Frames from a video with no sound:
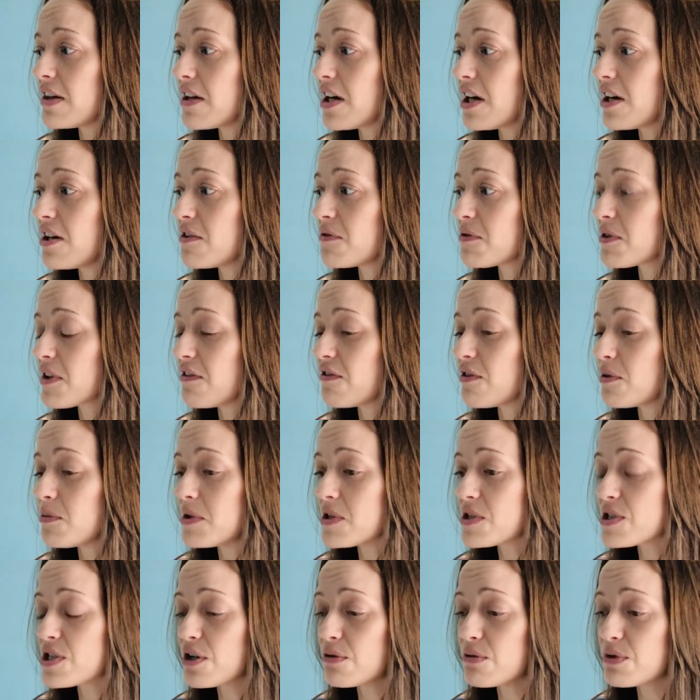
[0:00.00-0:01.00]
that it's given me
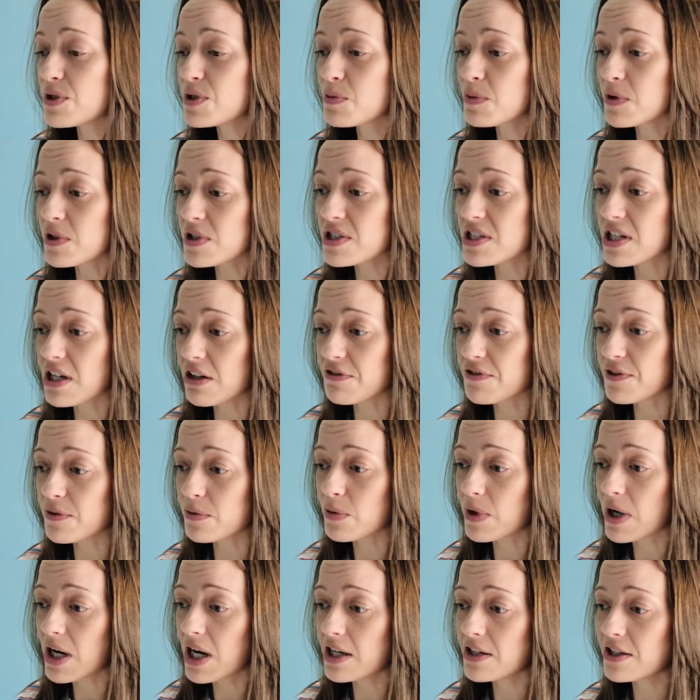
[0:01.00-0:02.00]
so much more
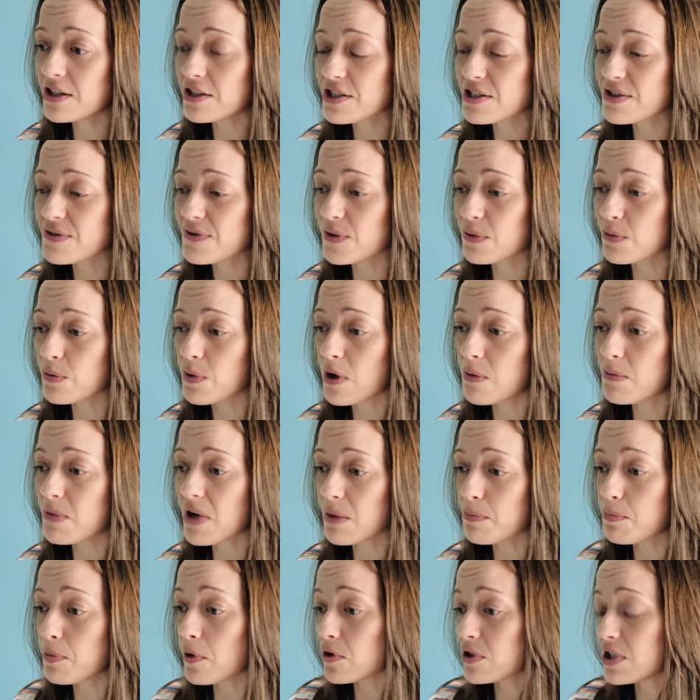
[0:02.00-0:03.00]
self-awareness for what my
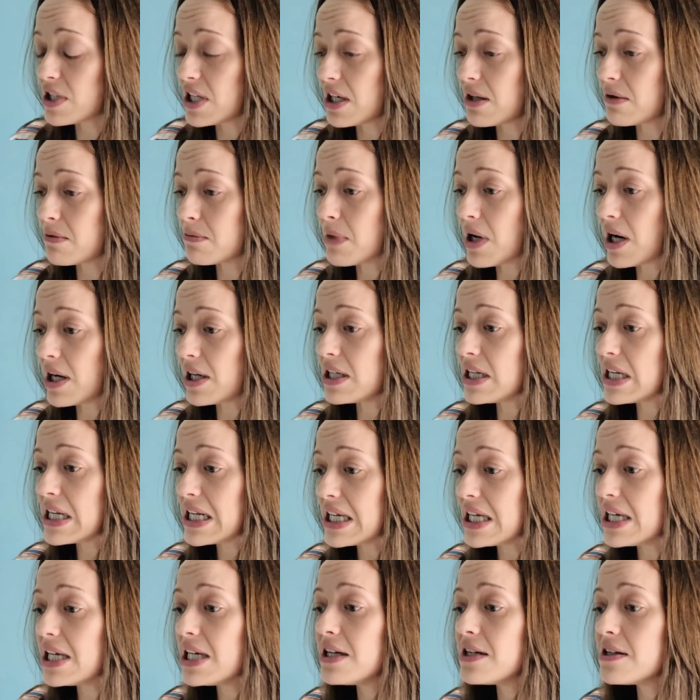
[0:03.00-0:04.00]
body and mind
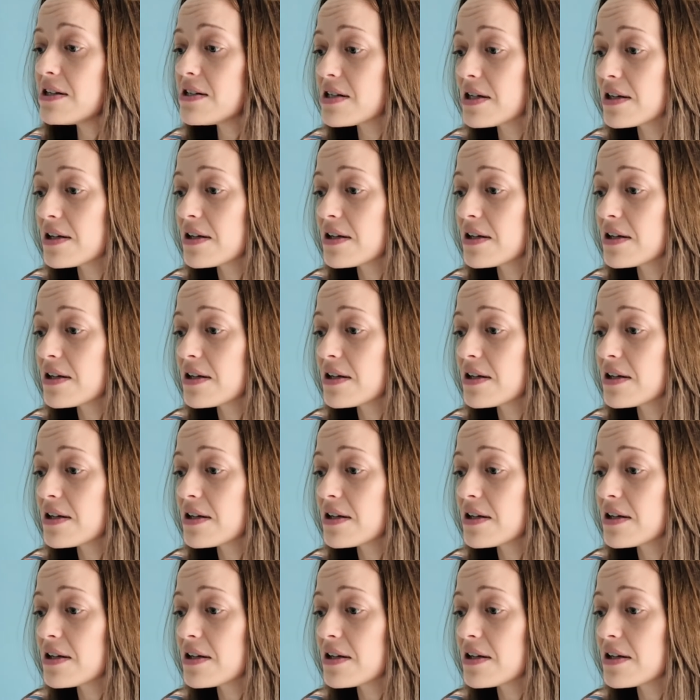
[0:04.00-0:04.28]
need.